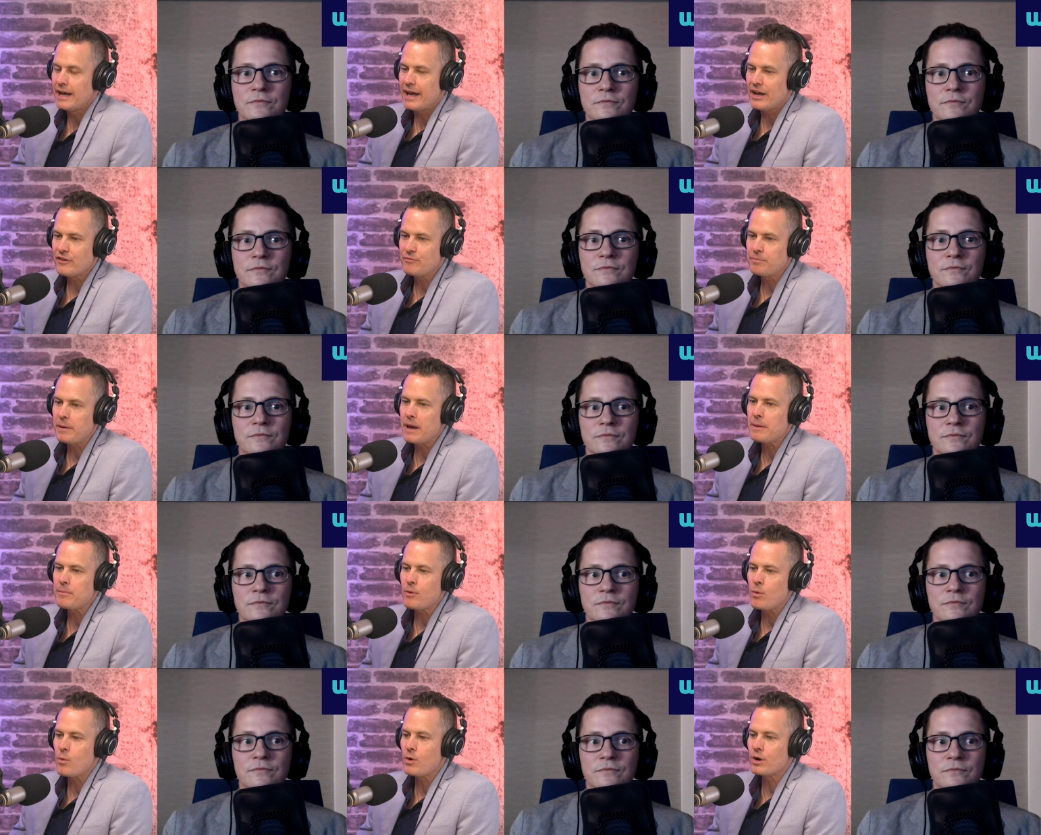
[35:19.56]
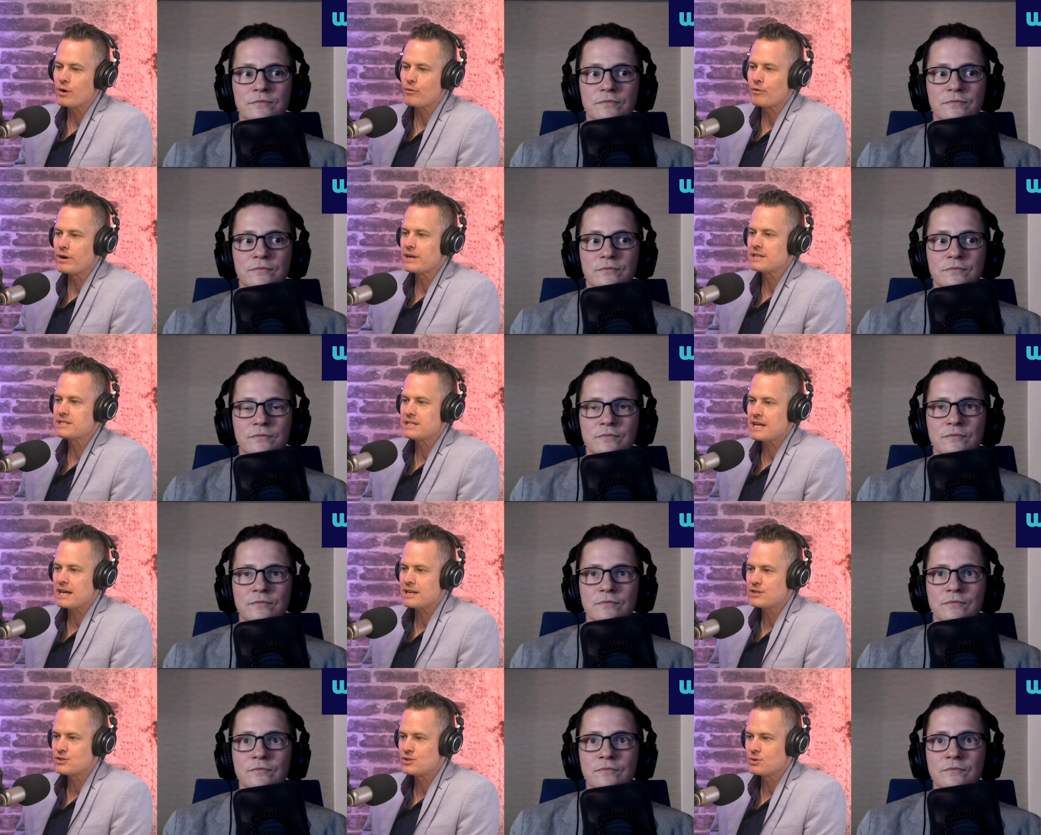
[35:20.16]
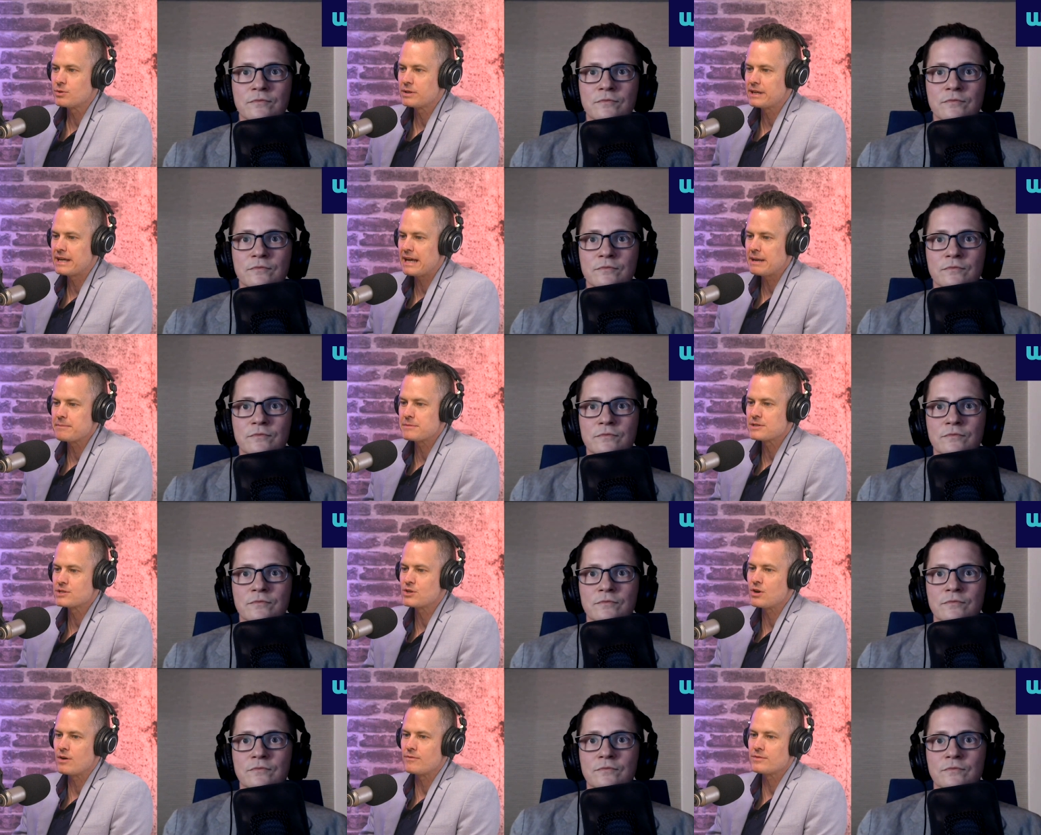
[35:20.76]
Speaker 1: If people want to reach out to you and keep
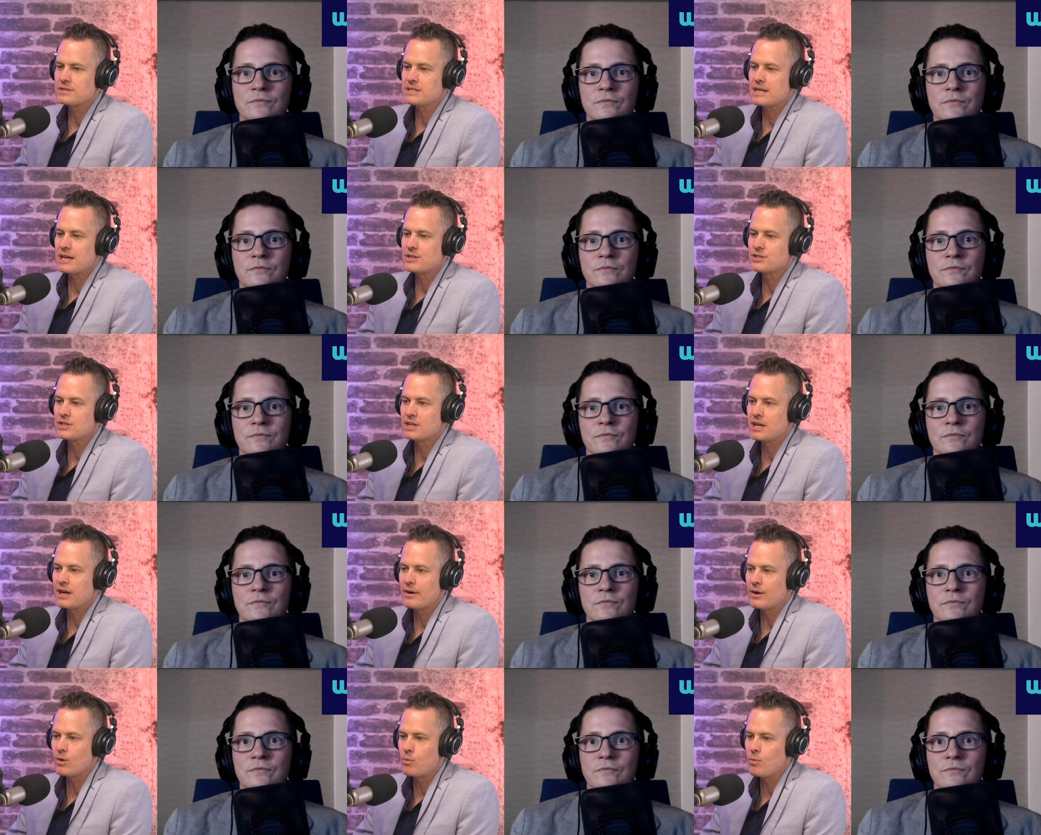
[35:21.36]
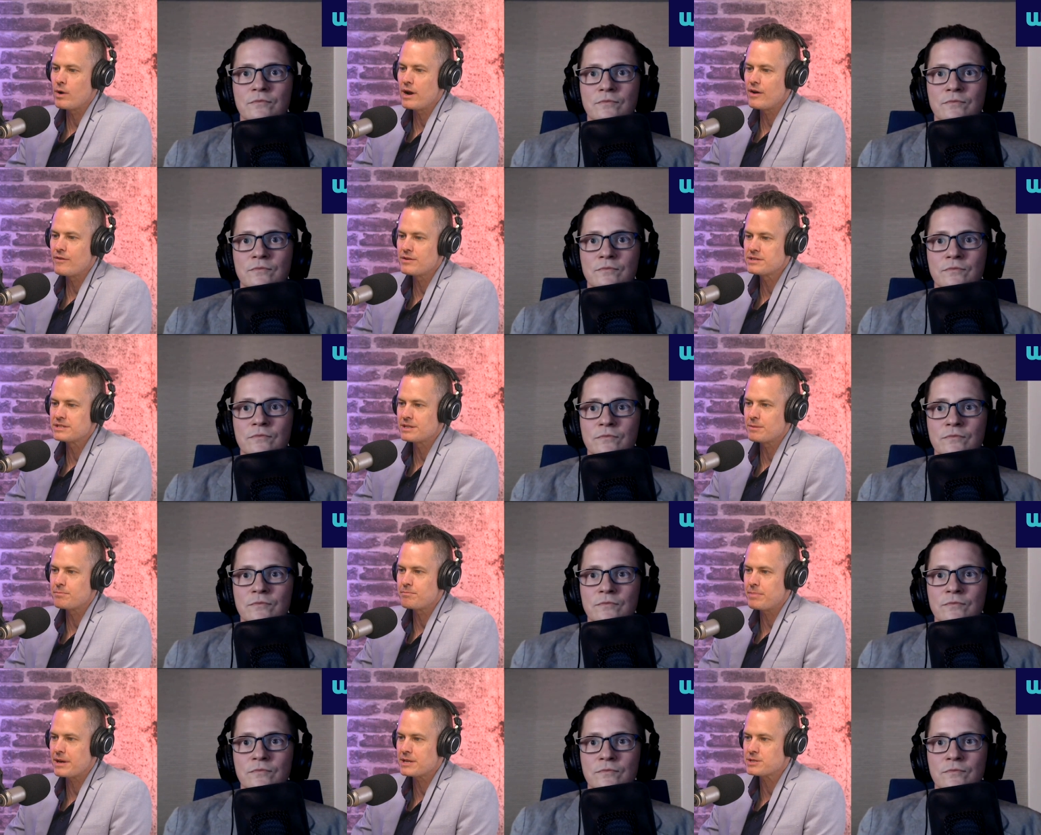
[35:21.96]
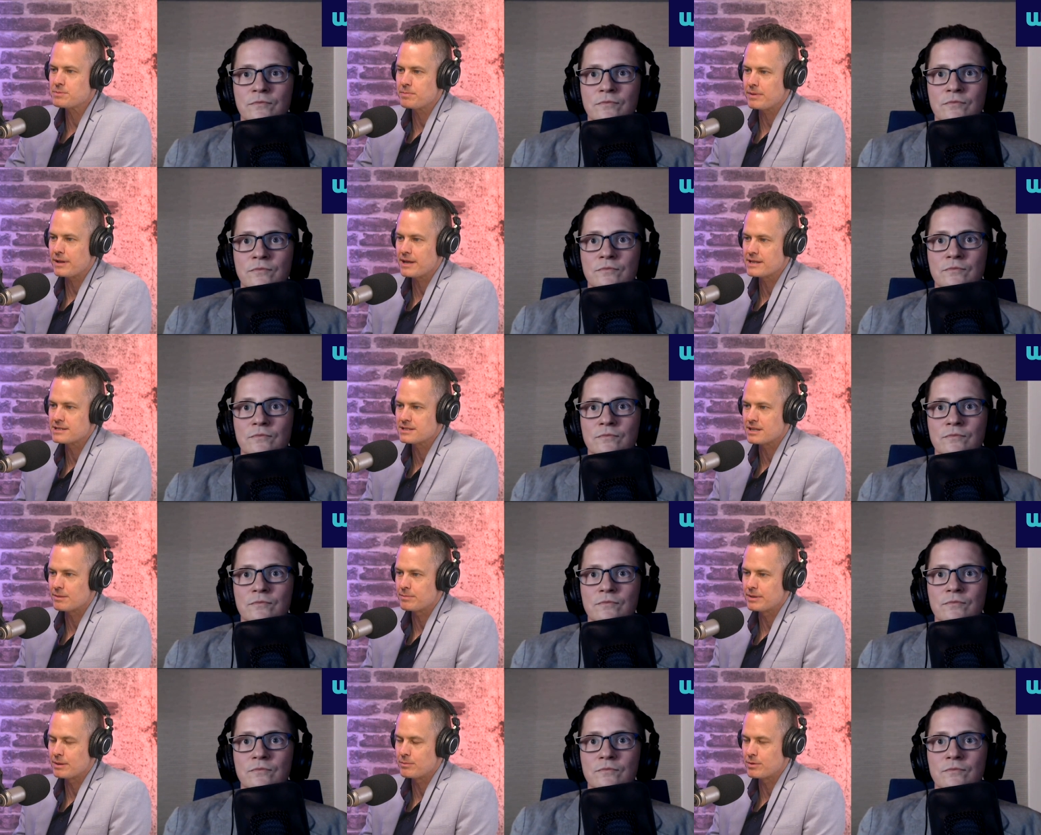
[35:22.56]
this conversation going, where is the best place
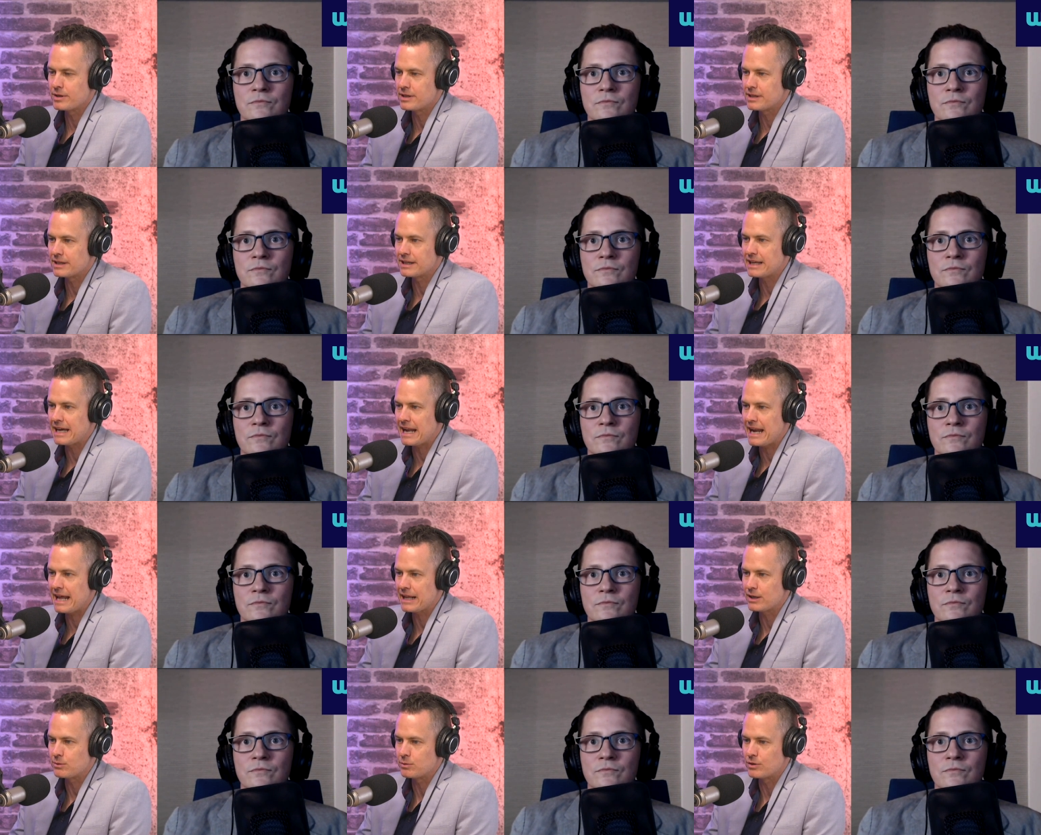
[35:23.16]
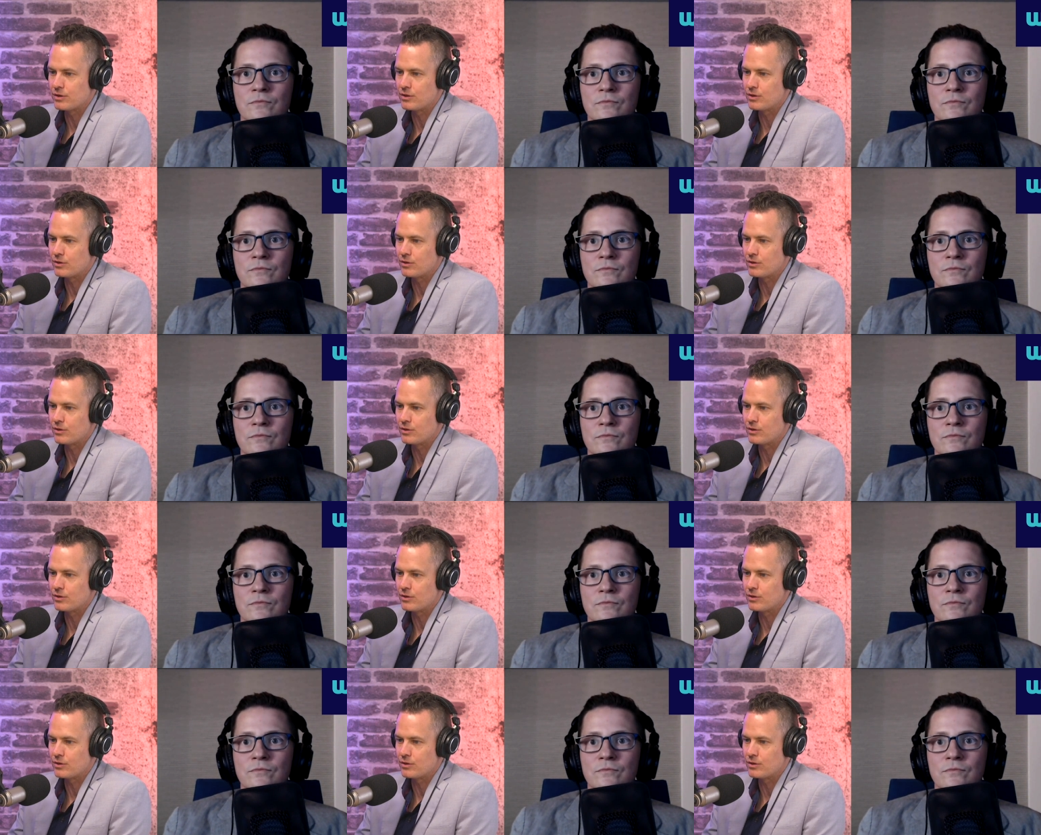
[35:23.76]
that people can connect with